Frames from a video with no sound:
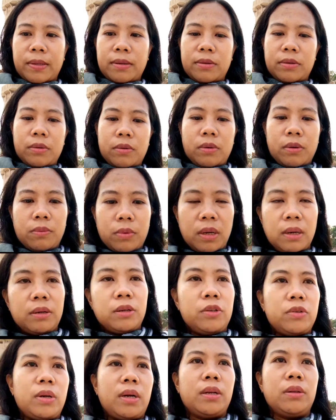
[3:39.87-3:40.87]
So I'm gonna
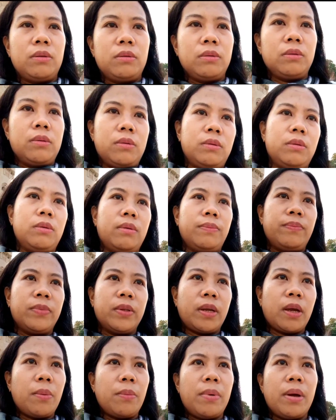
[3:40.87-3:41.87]
try to
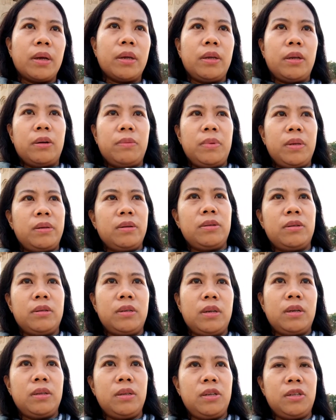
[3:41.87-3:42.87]
come back here,
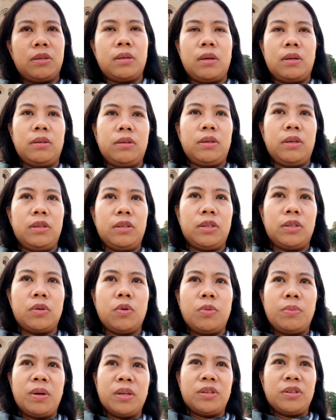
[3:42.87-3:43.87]
because this country, it's
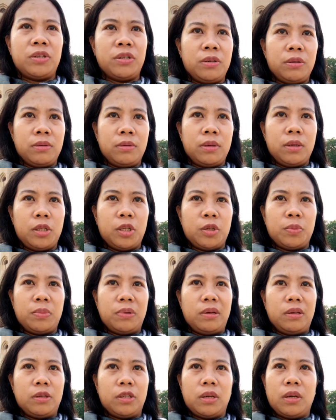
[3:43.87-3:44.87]
so much,
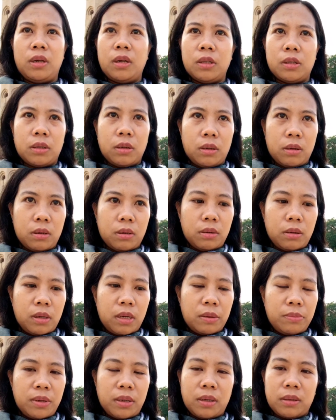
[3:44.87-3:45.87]

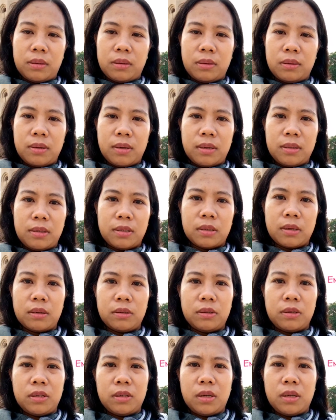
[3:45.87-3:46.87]
this
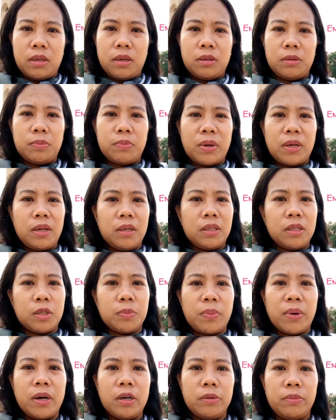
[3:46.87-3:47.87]
country, it
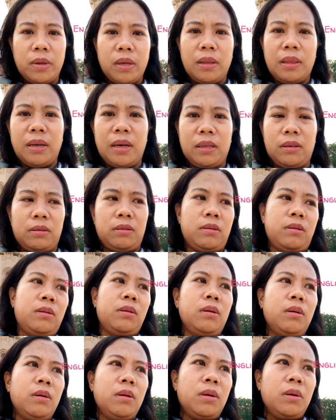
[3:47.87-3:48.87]
inspired me a lot.
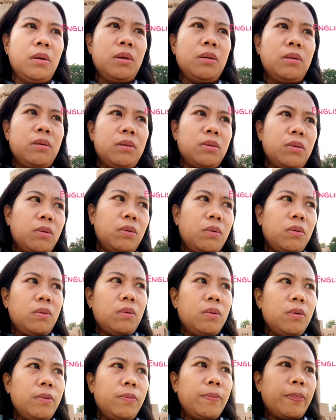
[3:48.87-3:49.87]

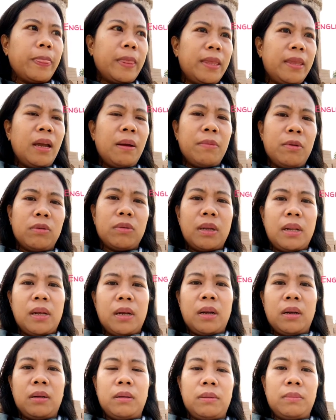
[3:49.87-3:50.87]
So ang dami ko
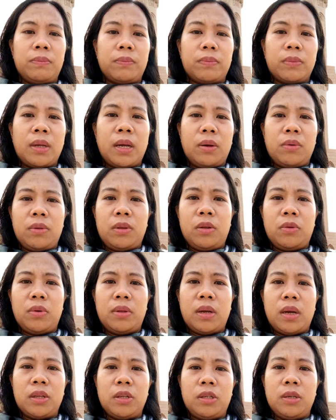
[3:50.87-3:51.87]
talagang naano dito
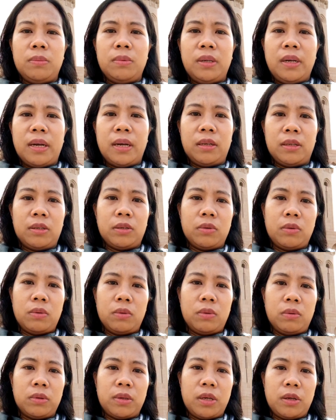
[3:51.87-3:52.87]
na achieve, guys.
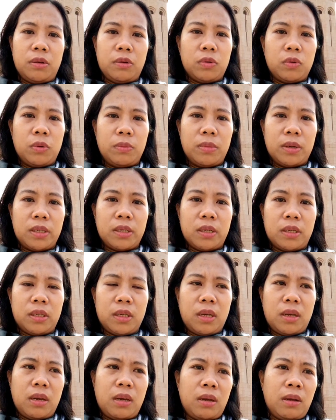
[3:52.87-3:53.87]
So thank you so much,
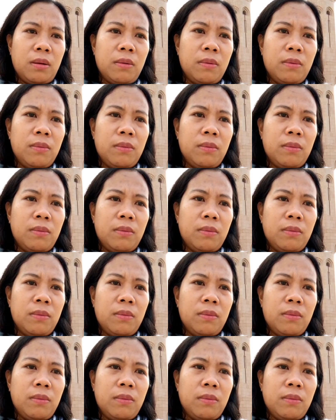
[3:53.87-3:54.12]
kasi